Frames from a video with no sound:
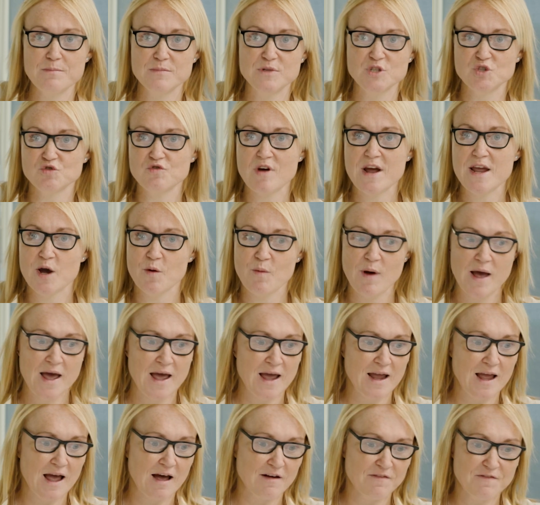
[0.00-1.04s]
straight
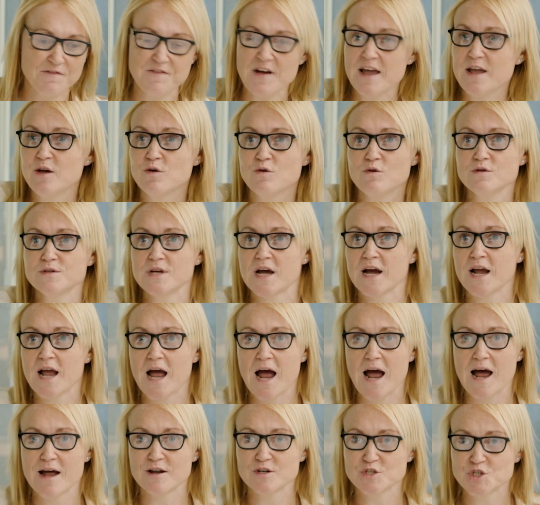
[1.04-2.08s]
away, I failed, I
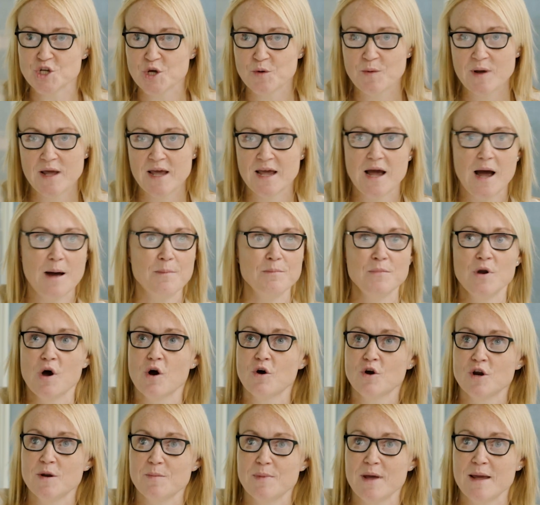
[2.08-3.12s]
can't do it, I'm not
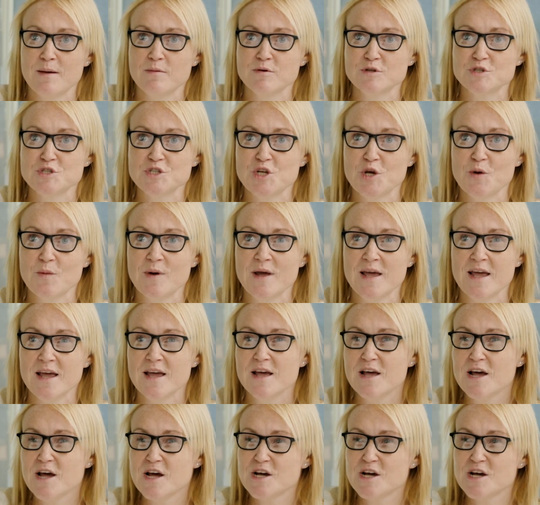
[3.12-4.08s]
going to be able to do it.